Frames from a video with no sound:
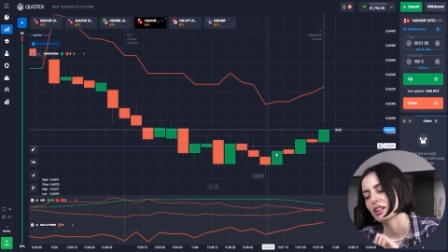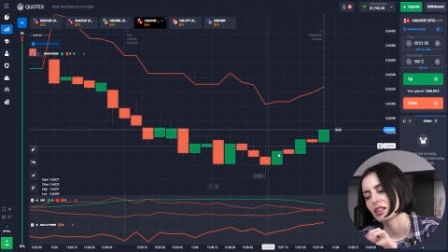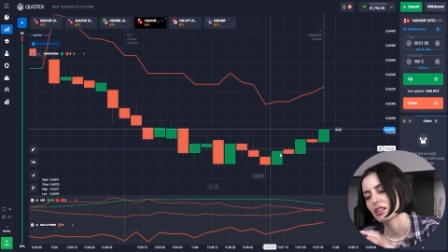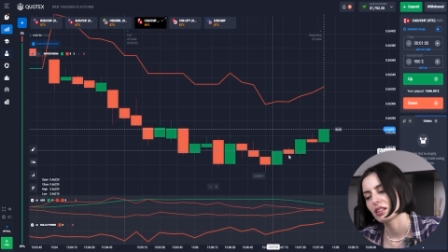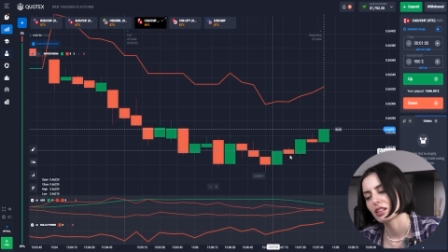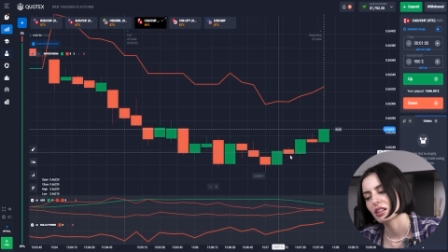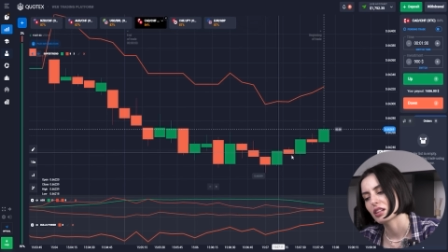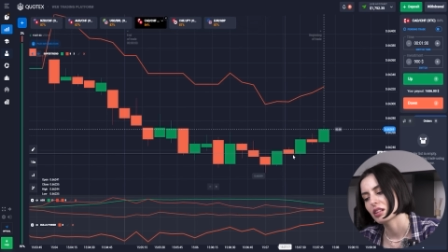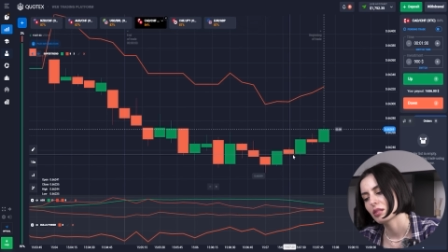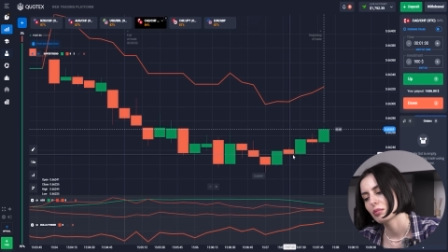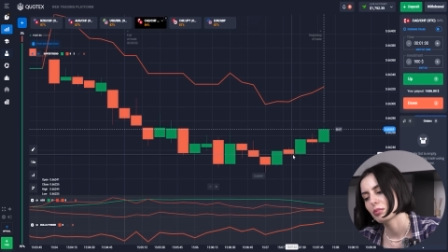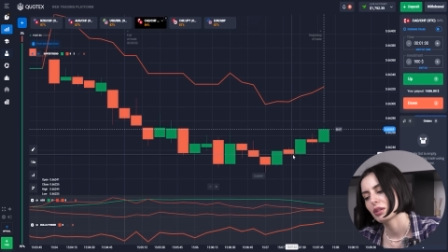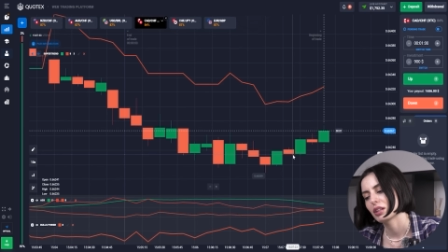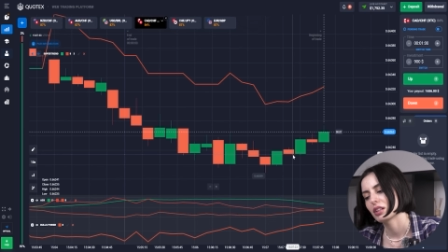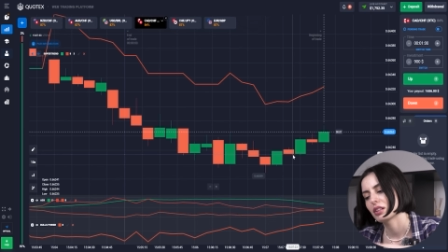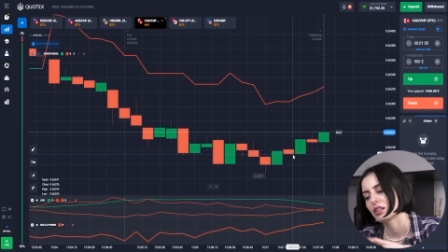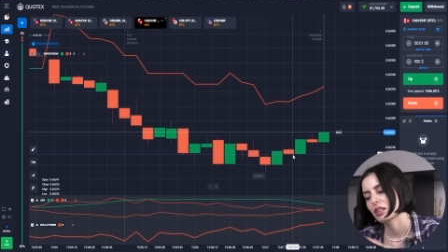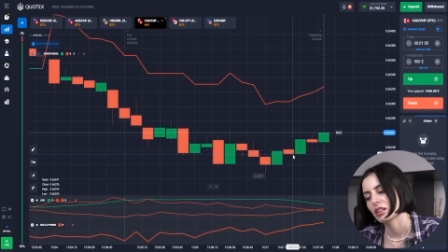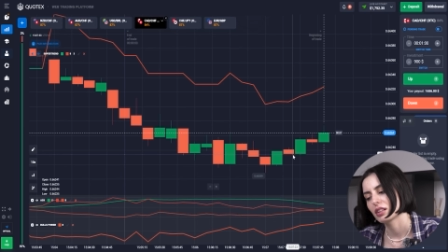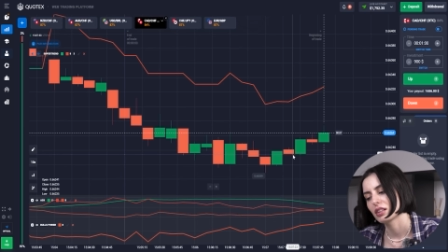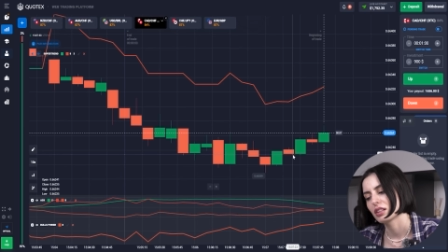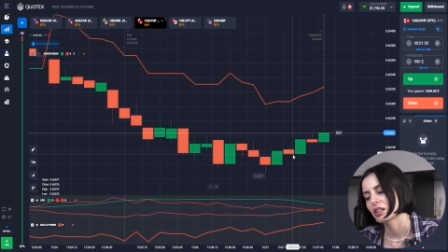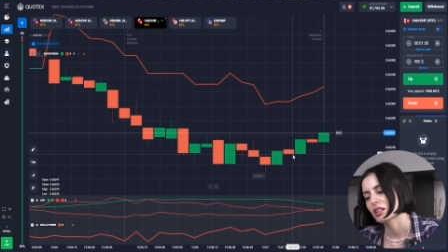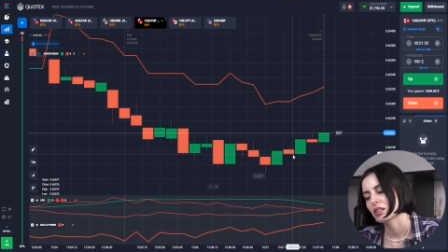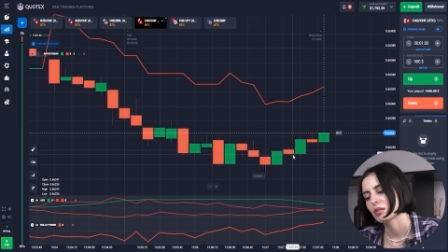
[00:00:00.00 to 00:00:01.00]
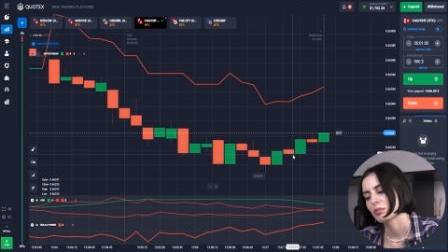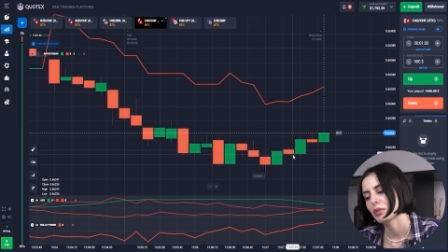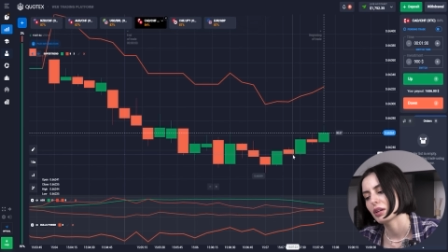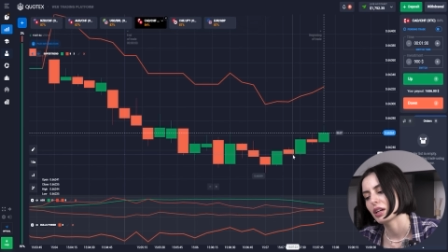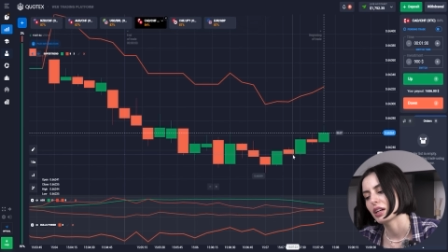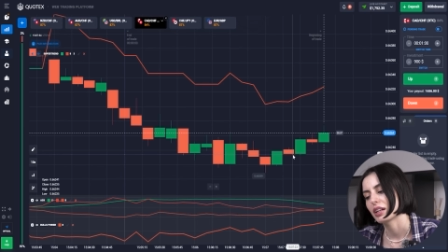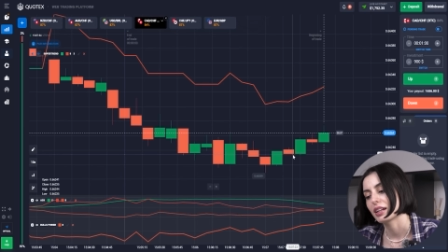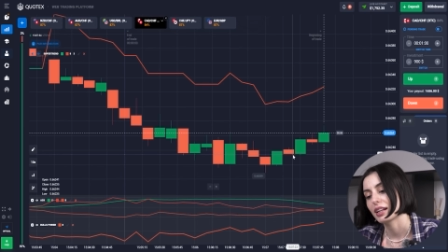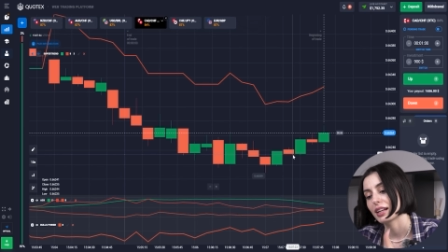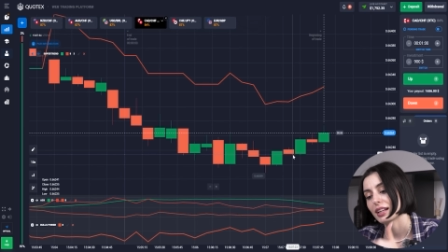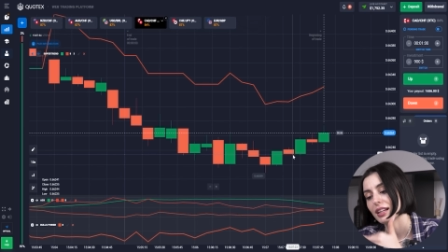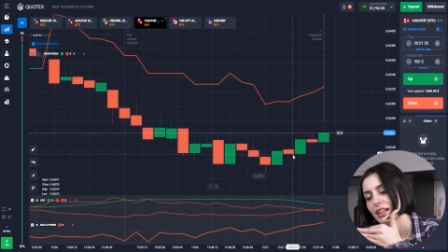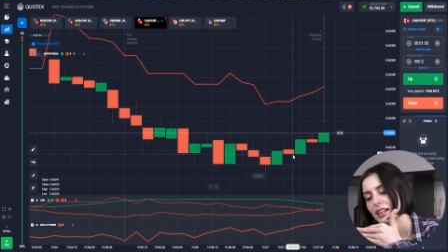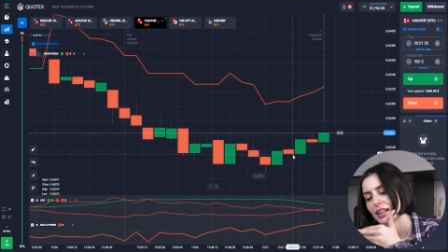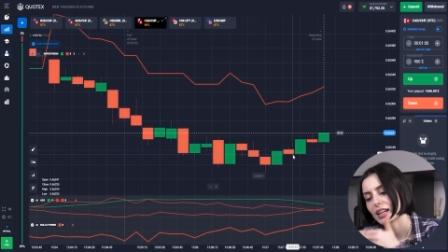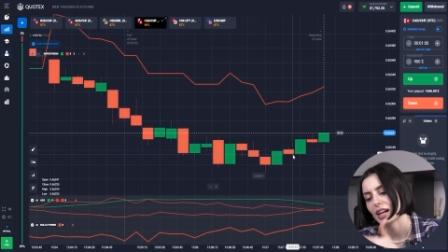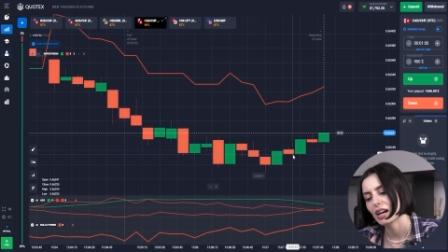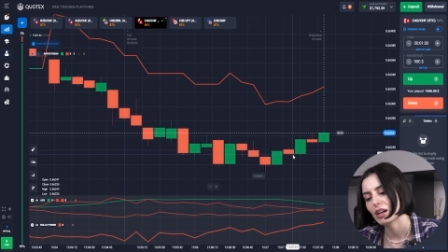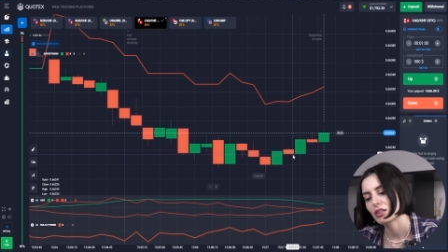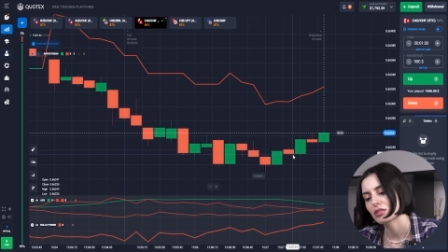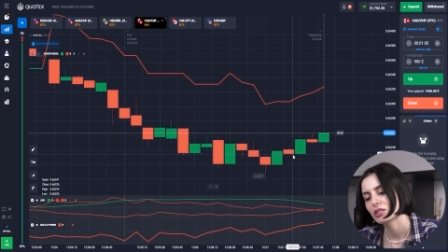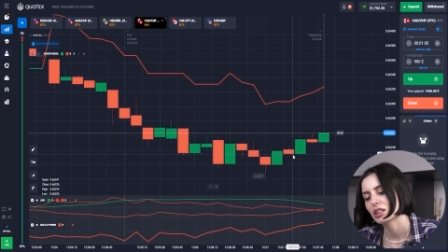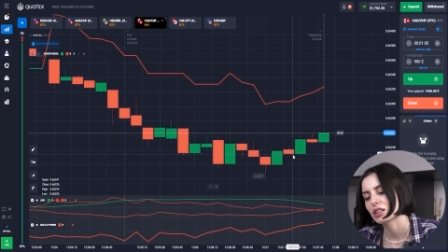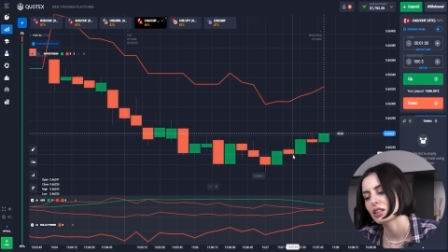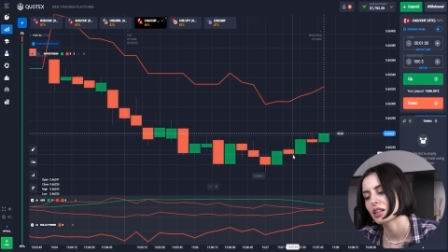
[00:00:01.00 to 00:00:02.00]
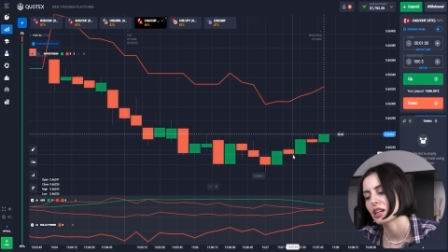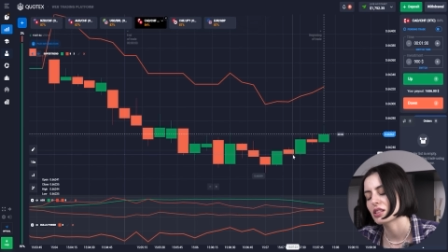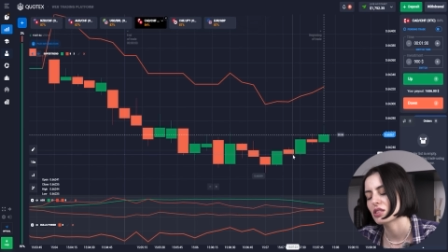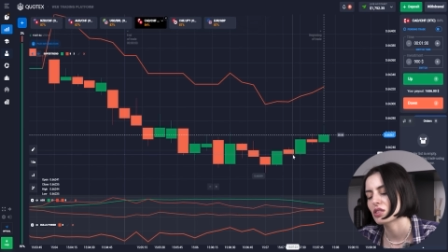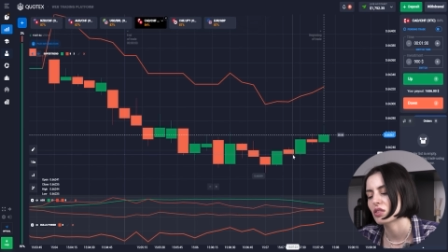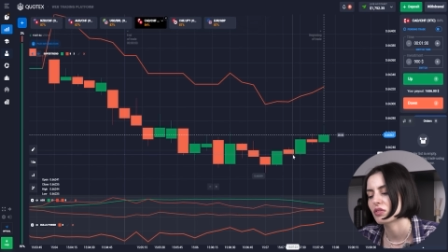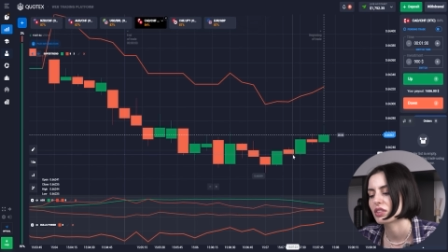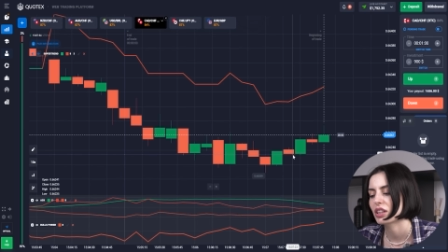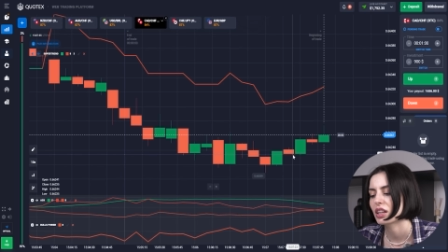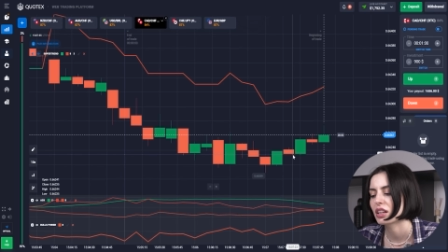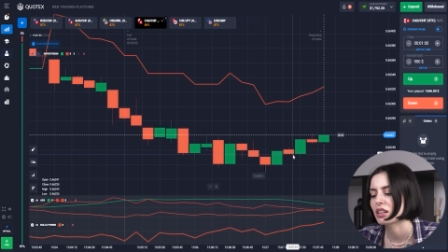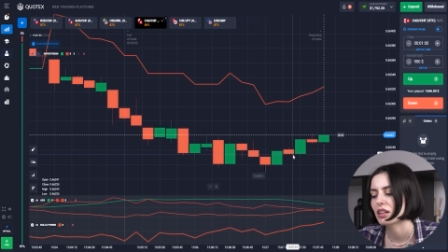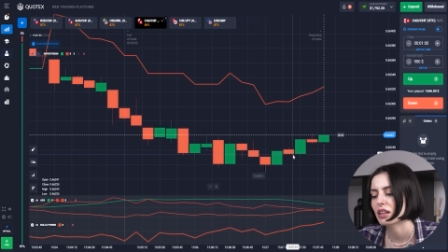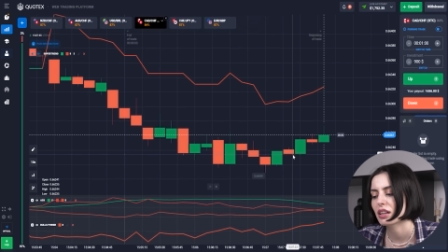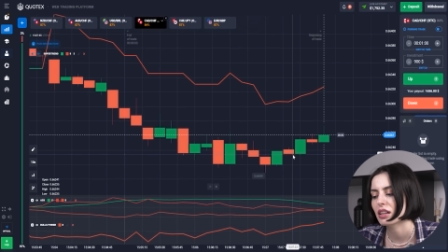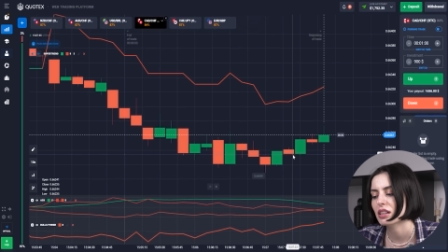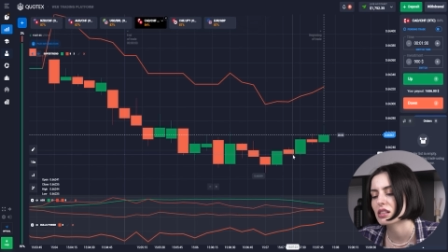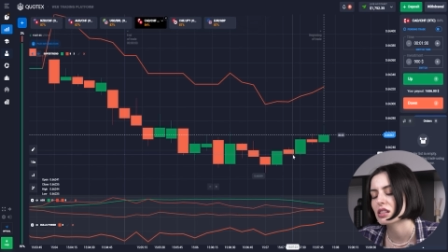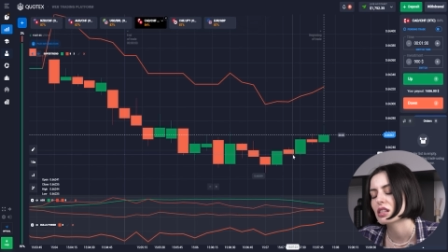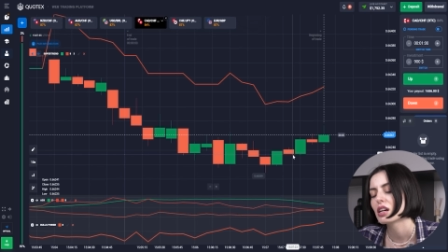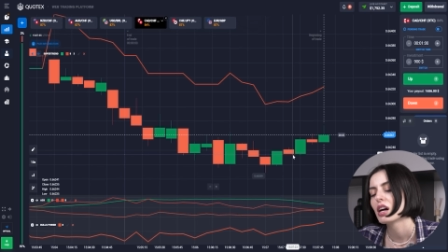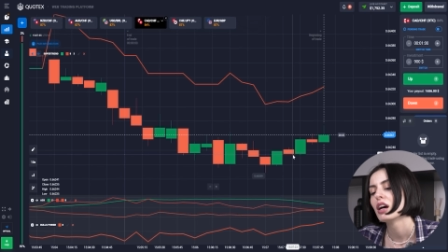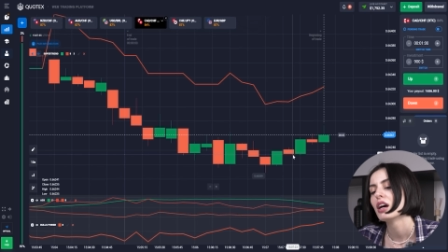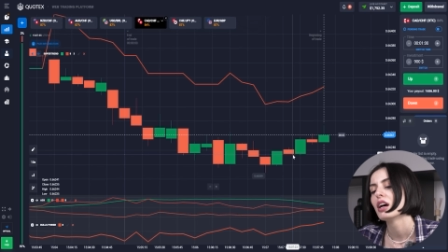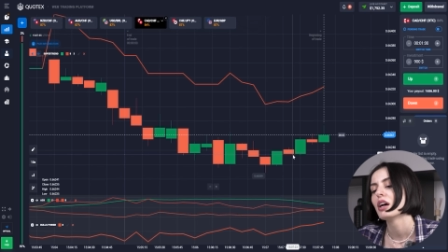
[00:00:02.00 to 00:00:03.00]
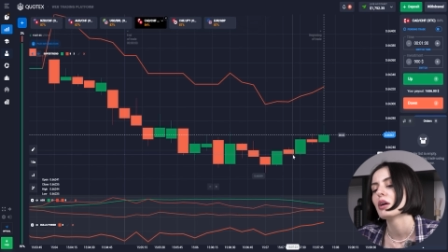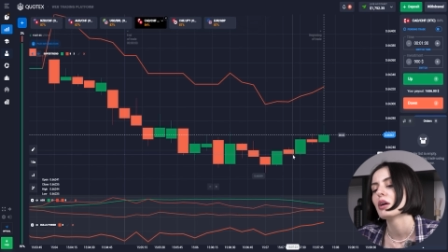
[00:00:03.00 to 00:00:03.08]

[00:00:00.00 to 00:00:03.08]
a little bit, a little bit, and now the lines of data X.